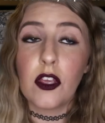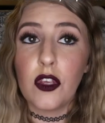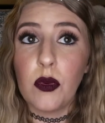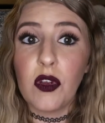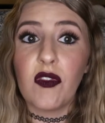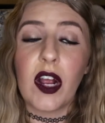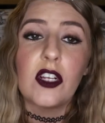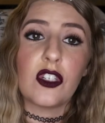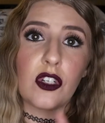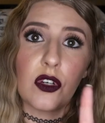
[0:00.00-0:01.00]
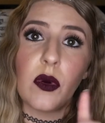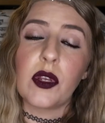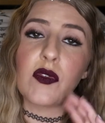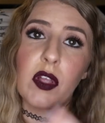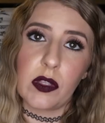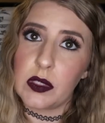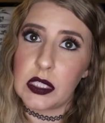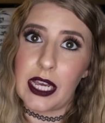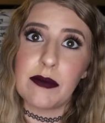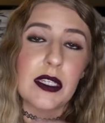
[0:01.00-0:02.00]
You refresh, you go, and you follow the
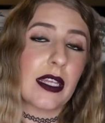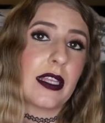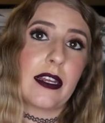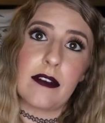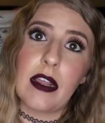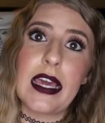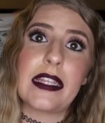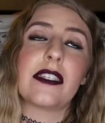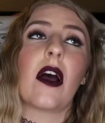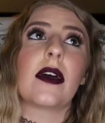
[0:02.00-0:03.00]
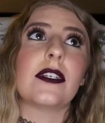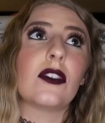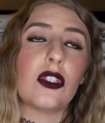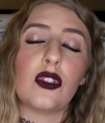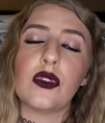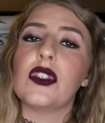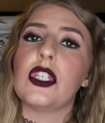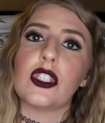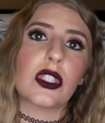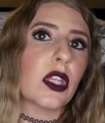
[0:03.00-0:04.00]
steps. And then it's honestly,
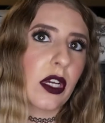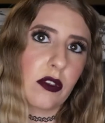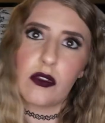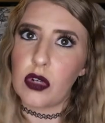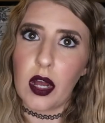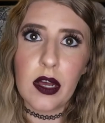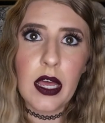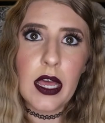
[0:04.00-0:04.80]
truly just luck of the draw.